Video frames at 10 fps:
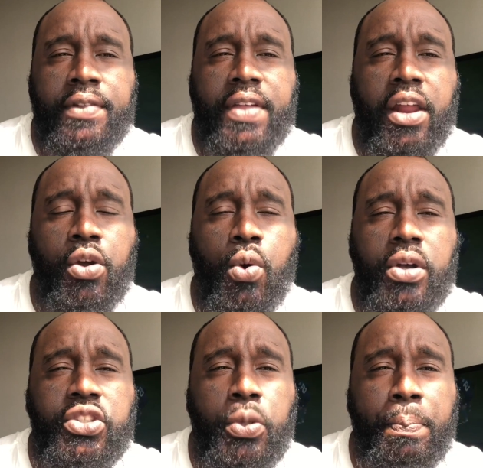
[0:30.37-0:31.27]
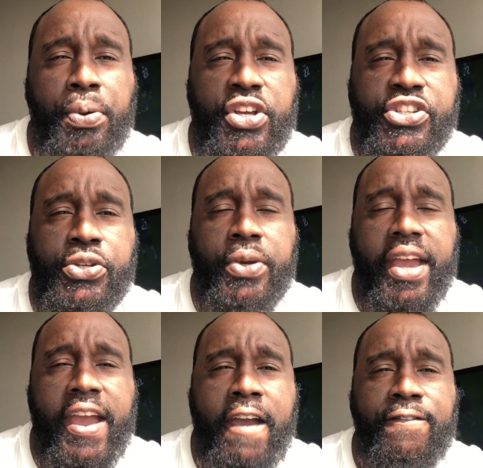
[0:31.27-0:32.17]
that are going to push you
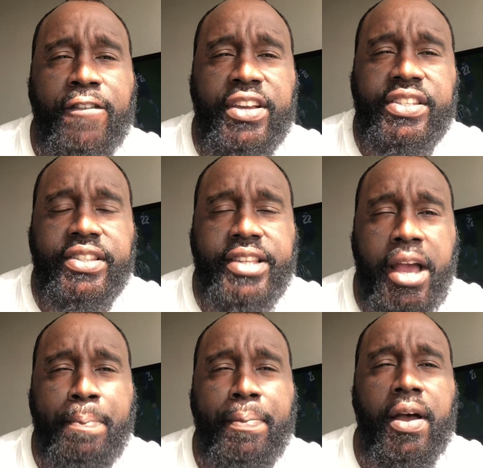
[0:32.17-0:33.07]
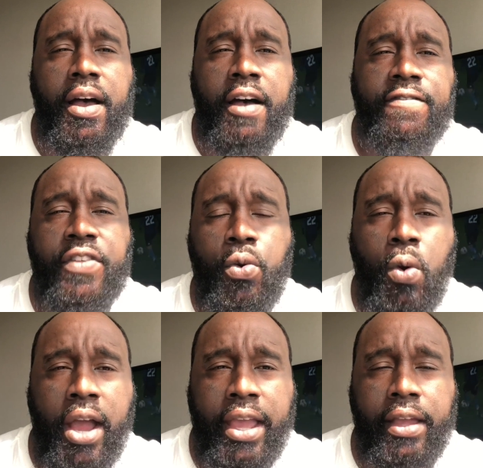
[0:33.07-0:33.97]
every step of the
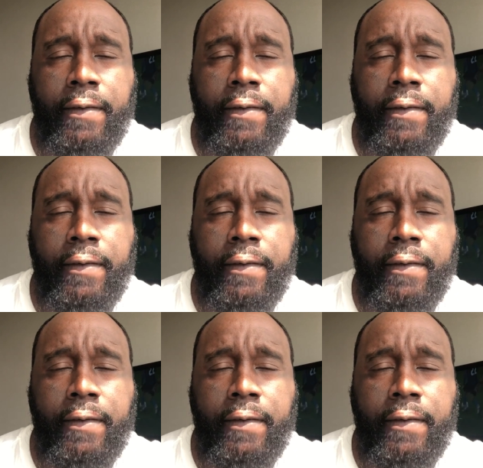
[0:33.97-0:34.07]
way,